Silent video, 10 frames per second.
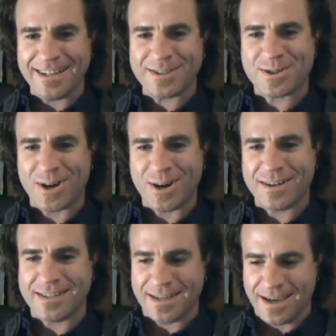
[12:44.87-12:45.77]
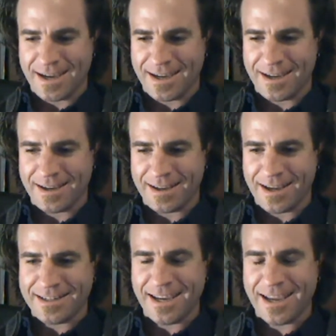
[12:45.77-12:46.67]
start
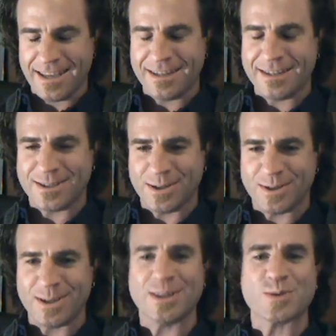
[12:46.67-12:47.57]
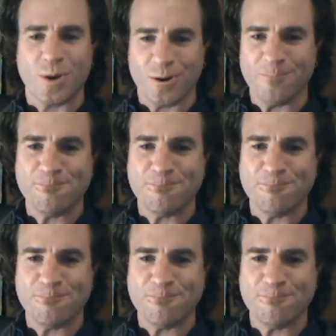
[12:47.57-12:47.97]
digging into this world.